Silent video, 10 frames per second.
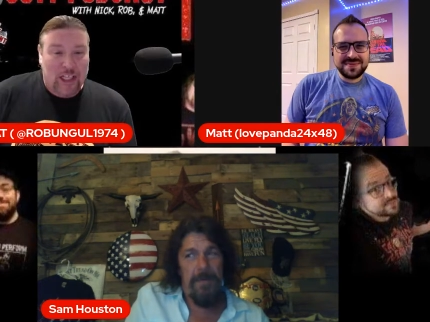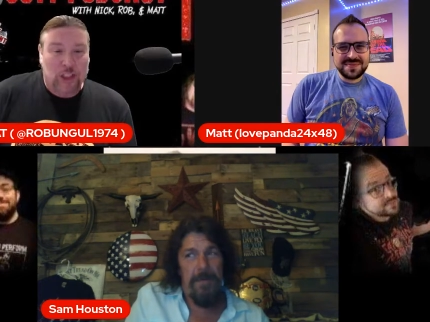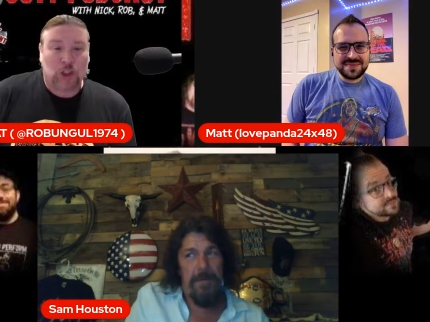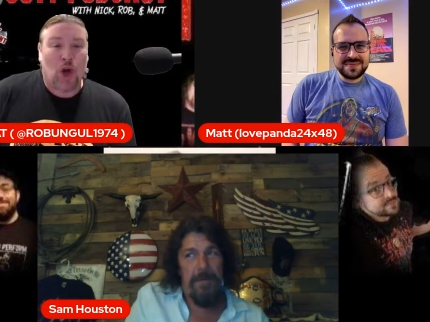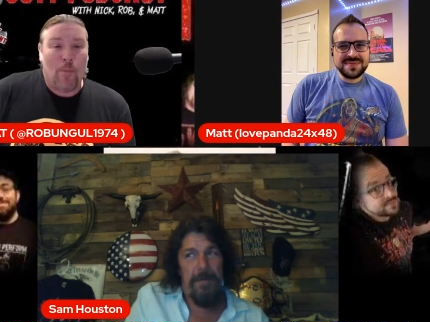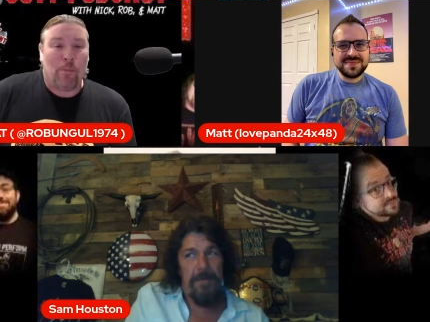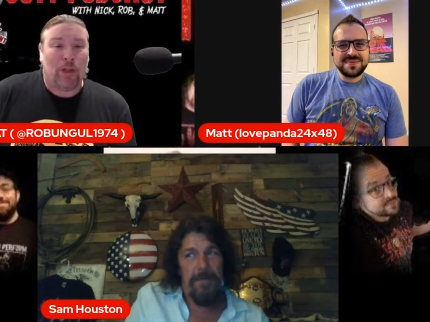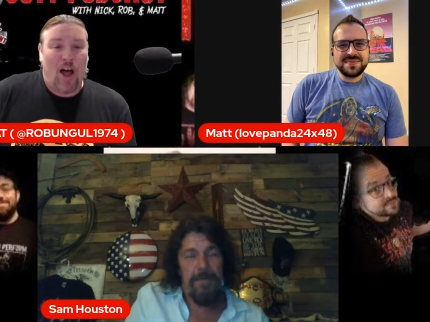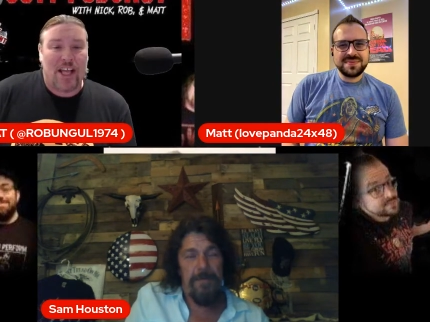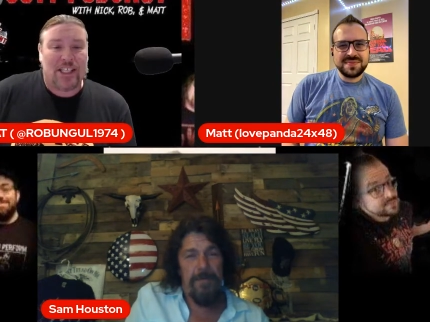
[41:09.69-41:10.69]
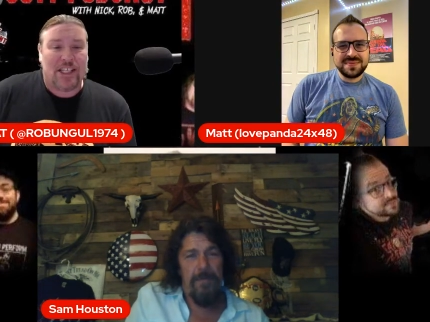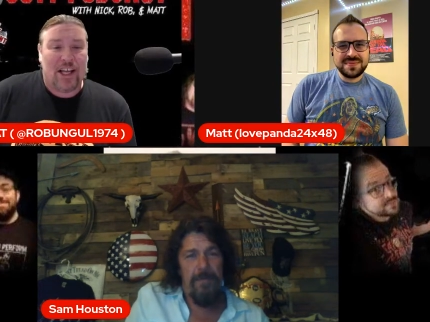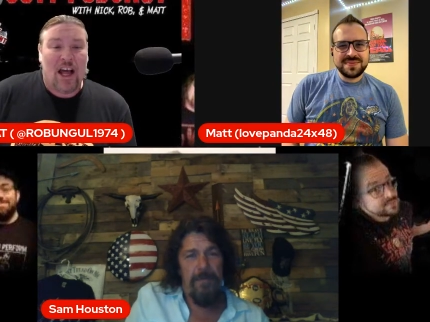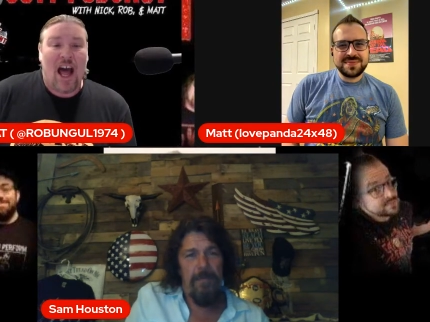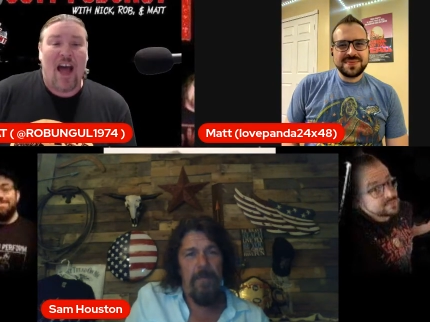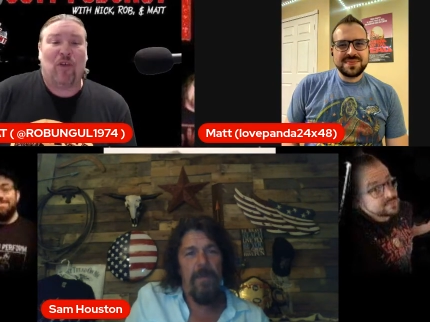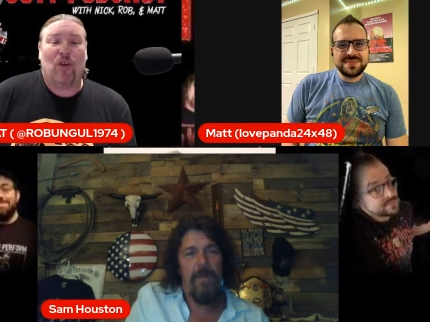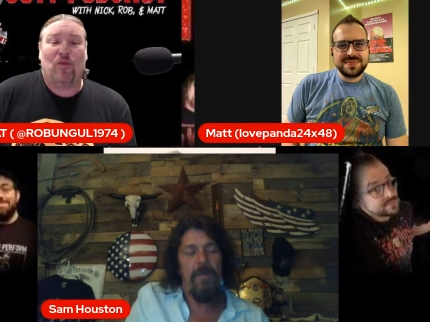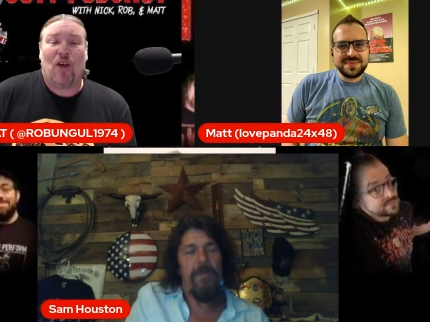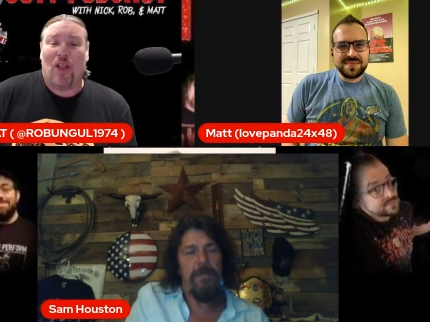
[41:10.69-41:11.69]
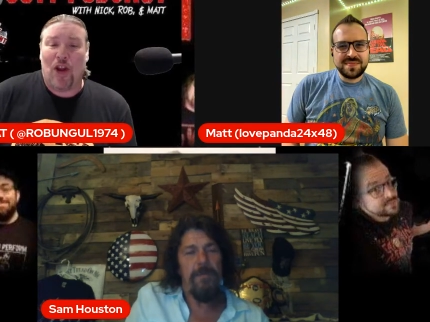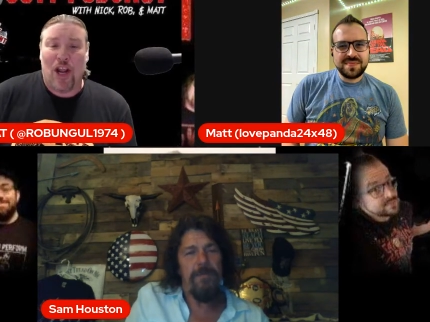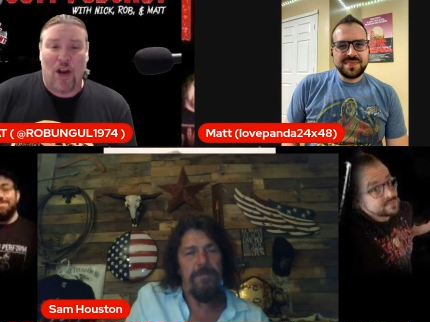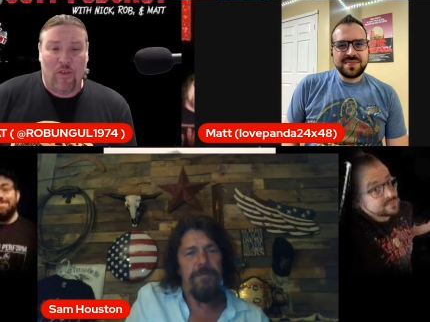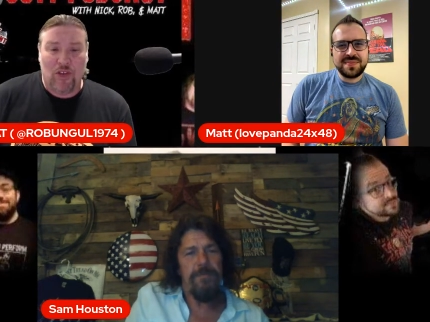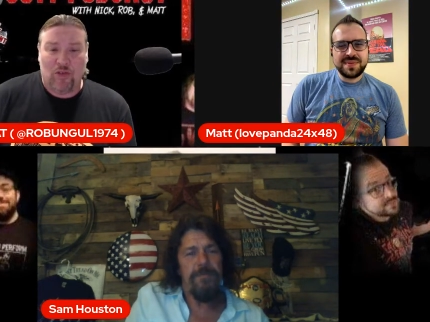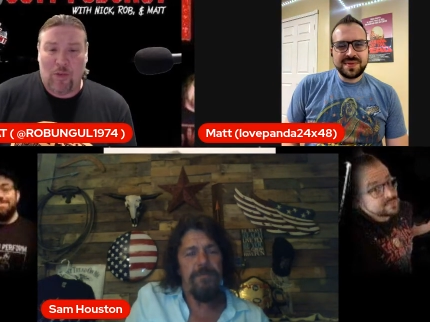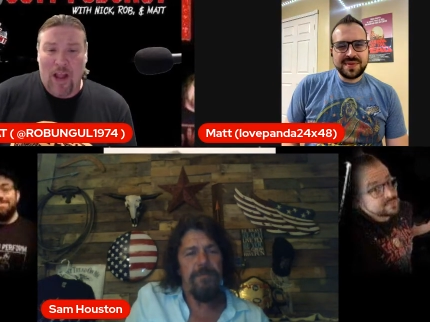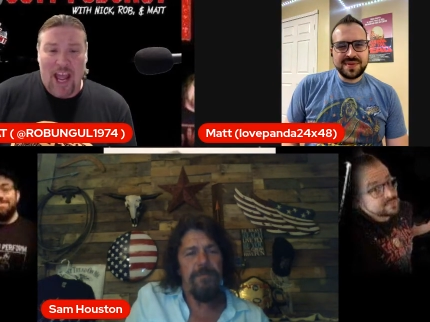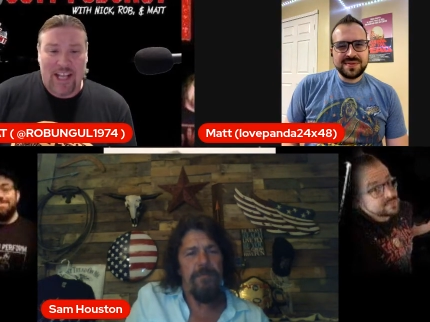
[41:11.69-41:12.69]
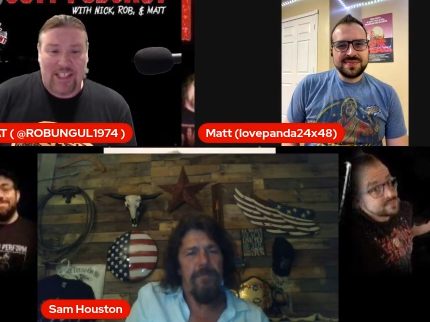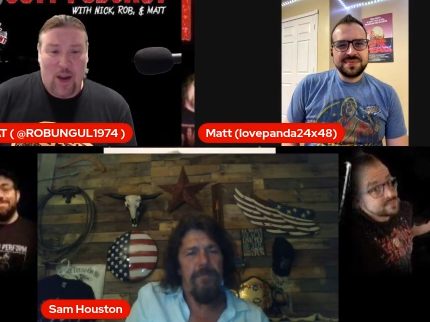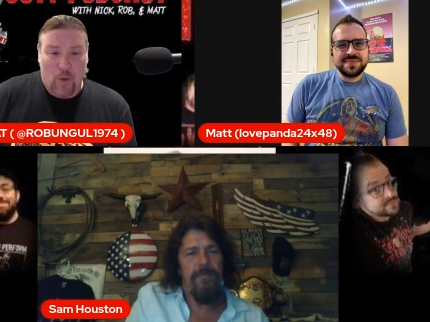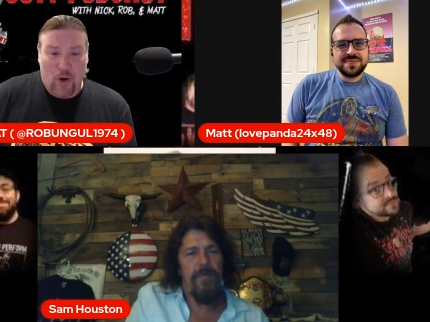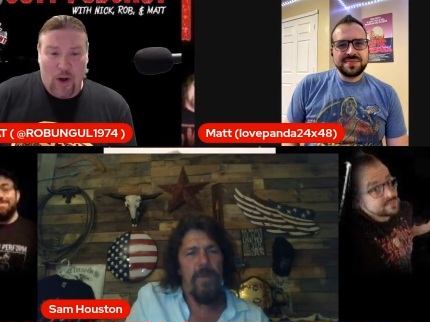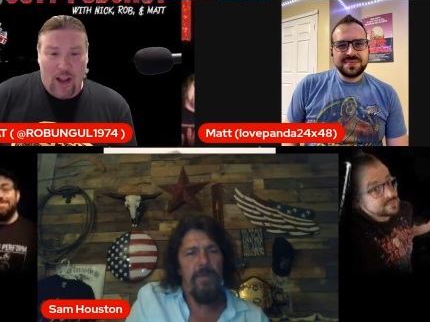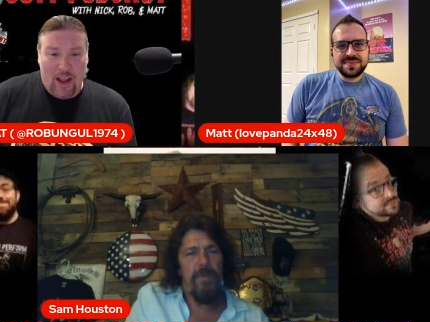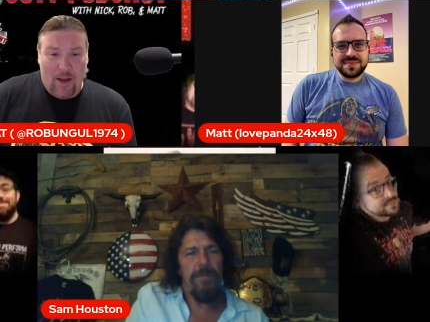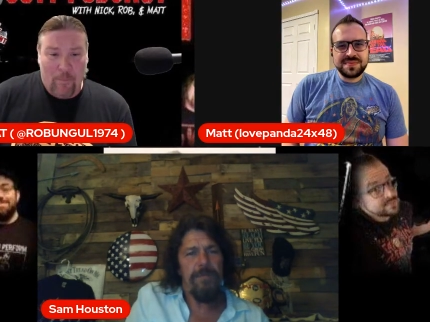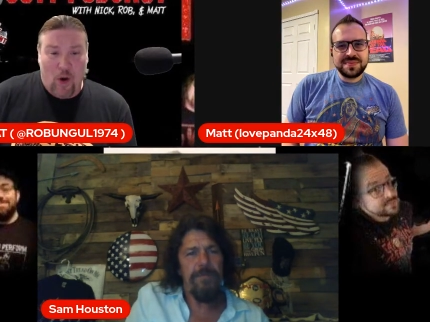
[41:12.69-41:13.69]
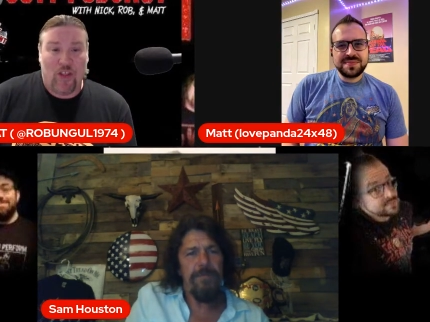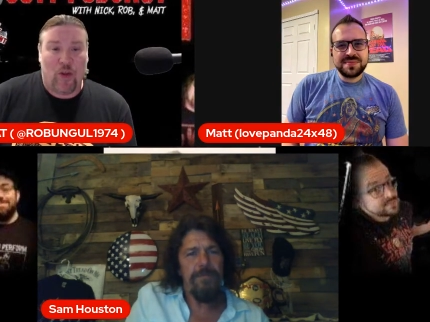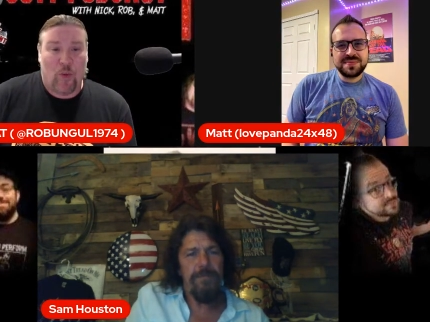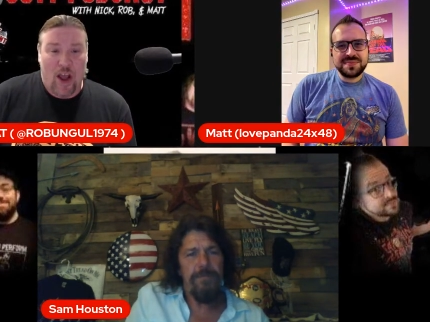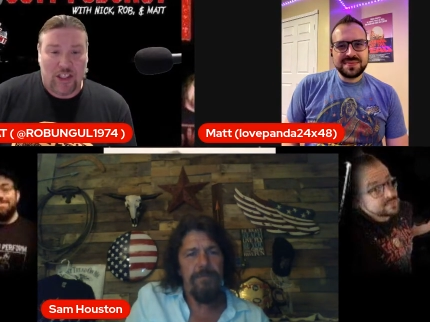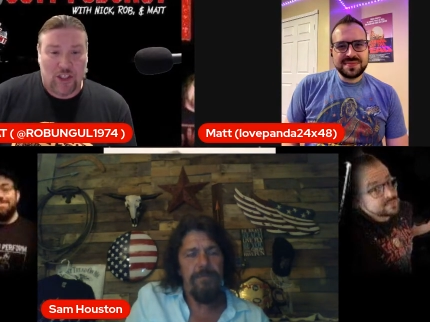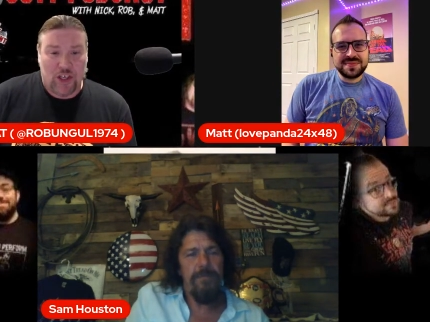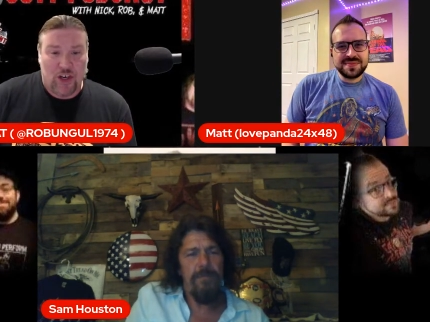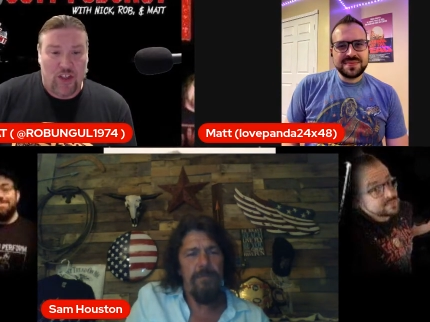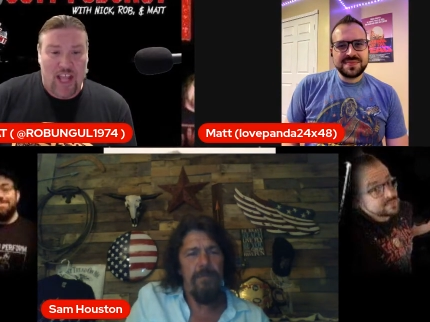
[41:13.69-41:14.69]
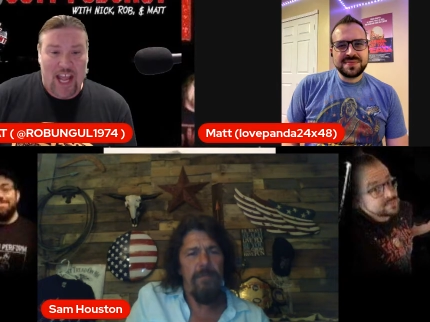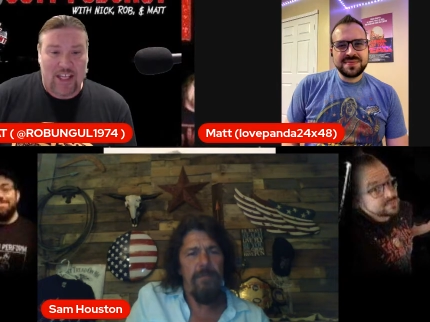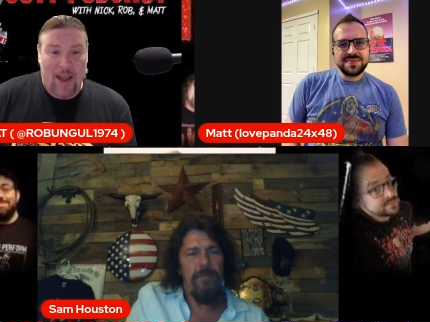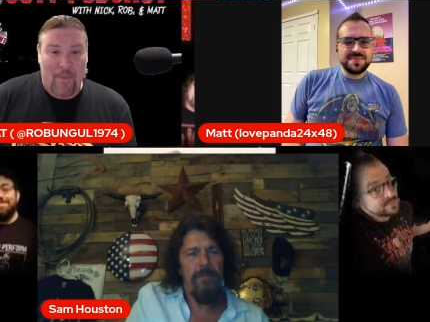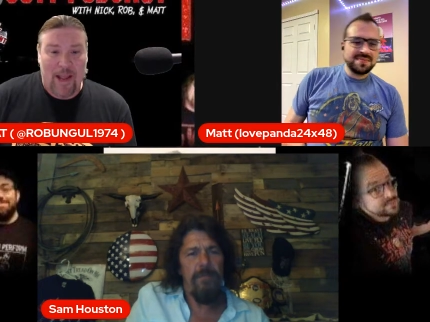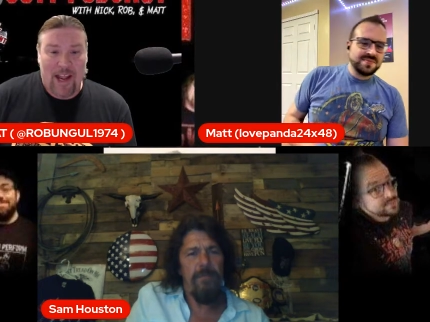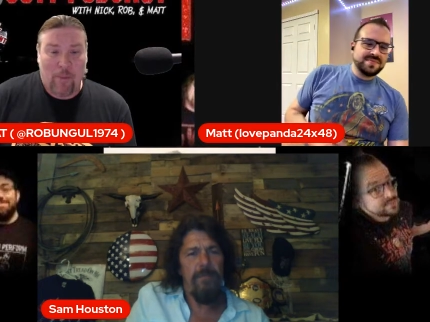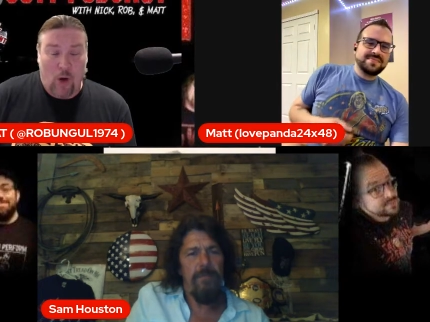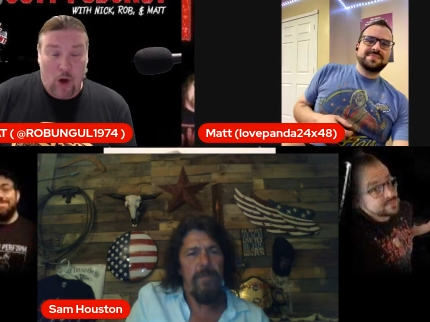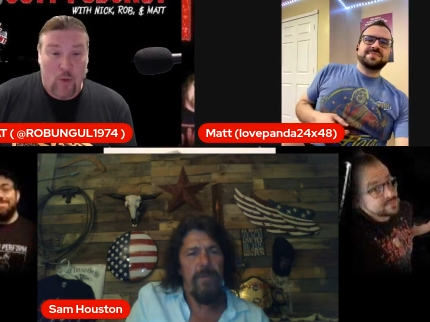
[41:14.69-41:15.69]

Speaker 1: Trump Plaza. I've heard other interviews from guys that were uh, part of the roster during that time and uh, part of